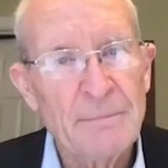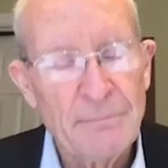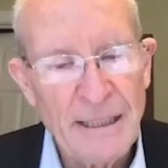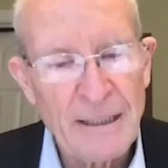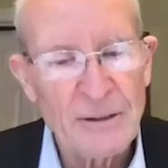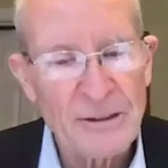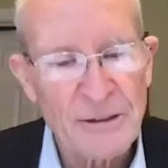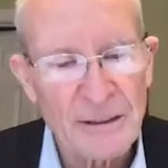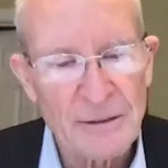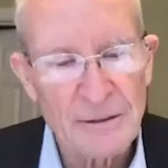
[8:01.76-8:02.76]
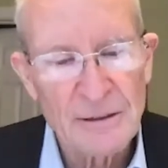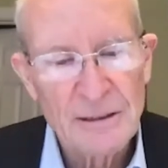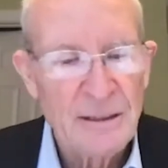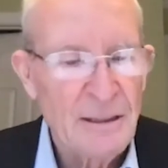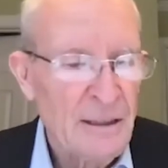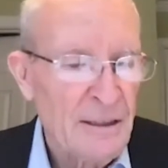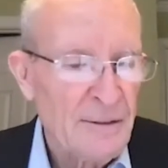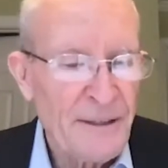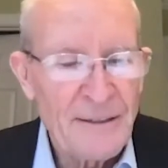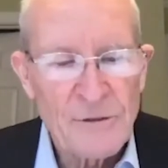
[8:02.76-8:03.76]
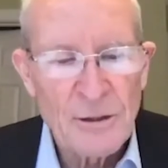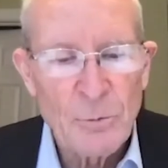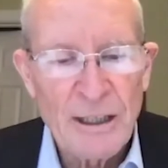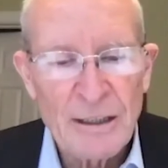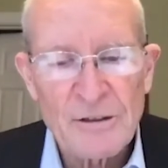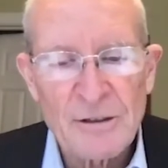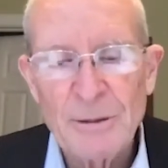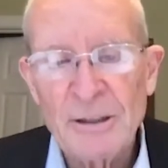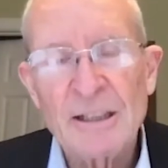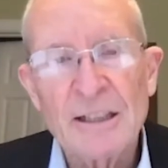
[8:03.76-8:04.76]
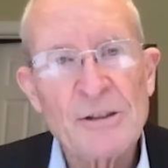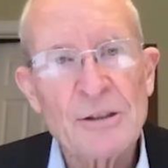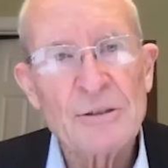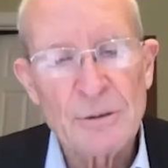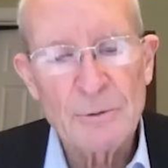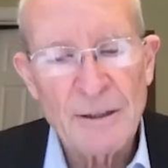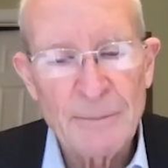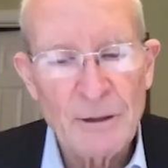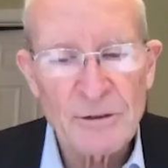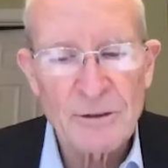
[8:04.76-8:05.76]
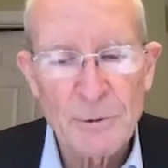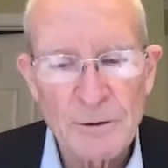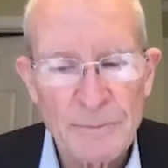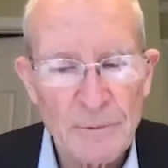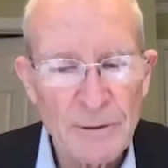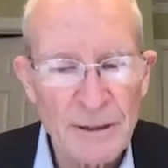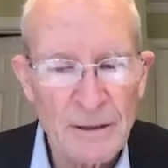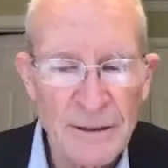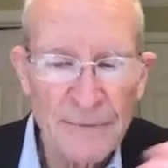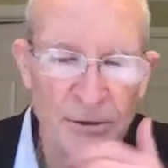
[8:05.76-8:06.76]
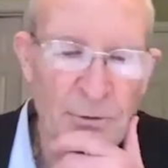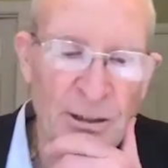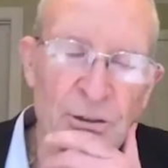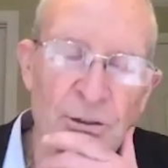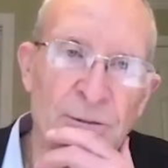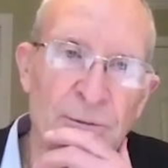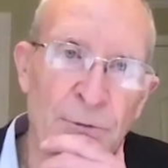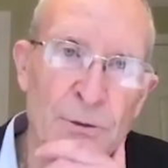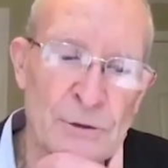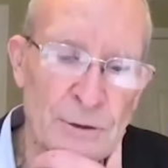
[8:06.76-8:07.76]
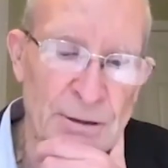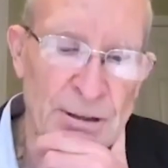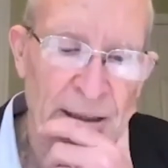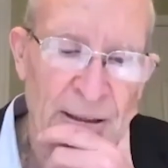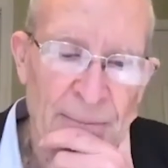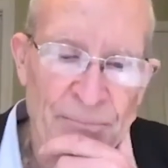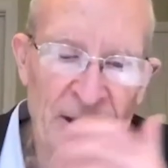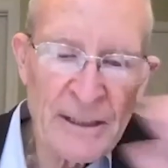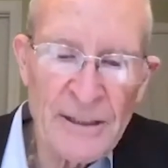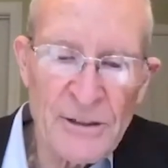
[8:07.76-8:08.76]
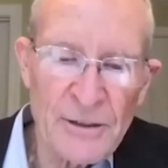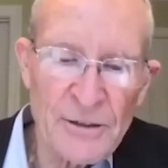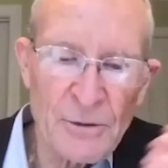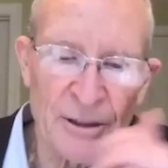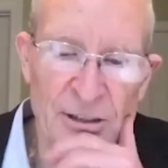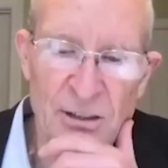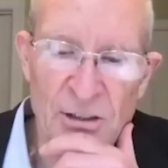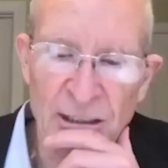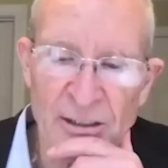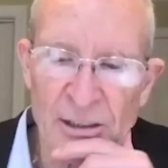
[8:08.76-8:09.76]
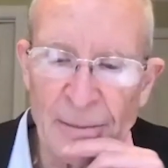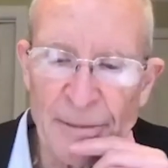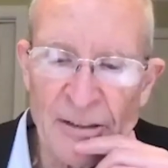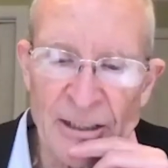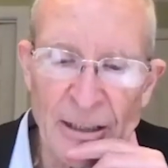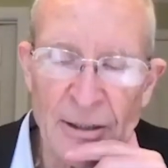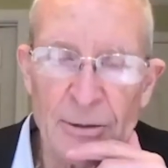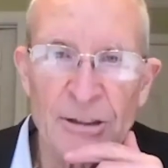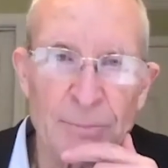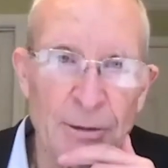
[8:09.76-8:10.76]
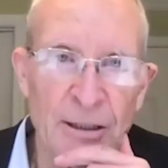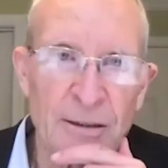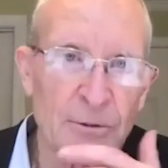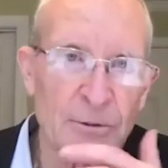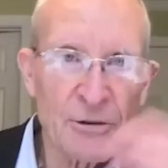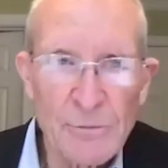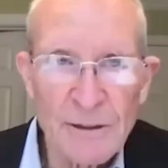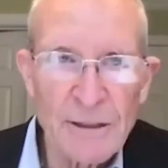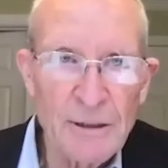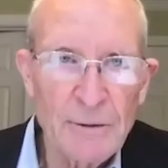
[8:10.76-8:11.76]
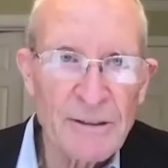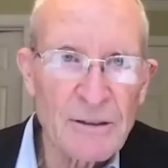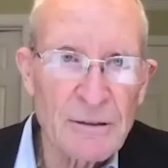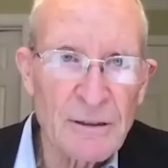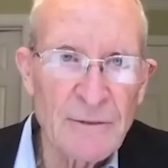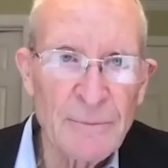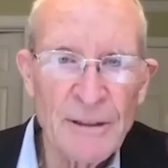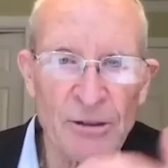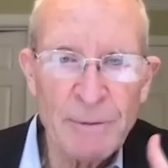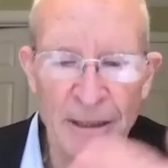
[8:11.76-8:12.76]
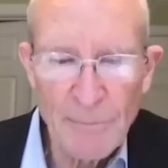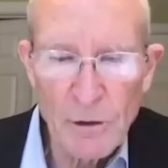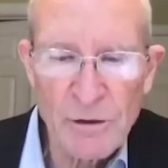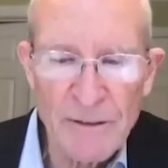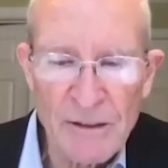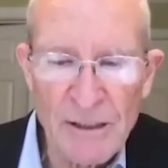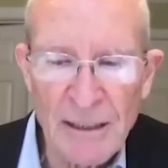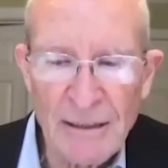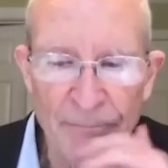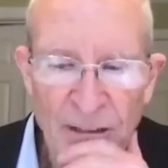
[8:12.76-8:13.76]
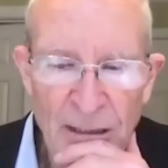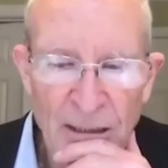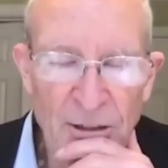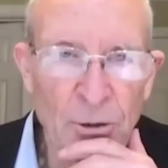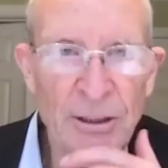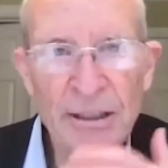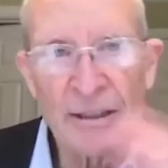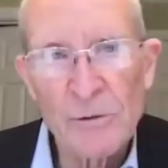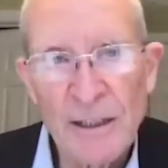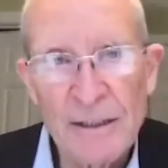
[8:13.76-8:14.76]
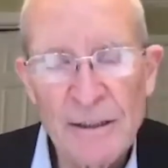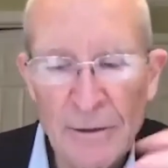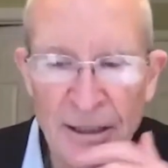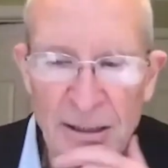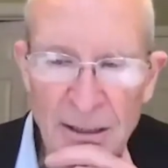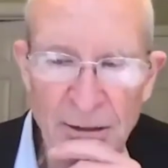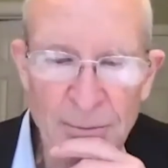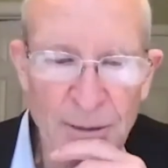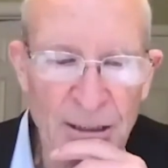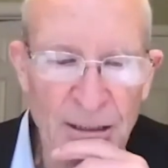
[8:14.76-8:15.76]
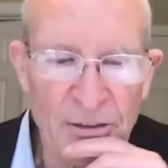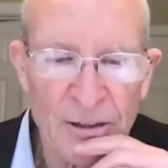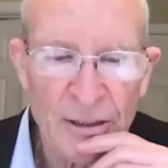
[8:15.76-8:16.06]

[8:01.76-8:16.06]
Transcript: battery sector. 5G wireless communications are one of the most important critical infrastructures of the future. In addition to squeezing Chinese companies out of the US market, which is what the US government is spending most of its time doing and trying to do it in other markets,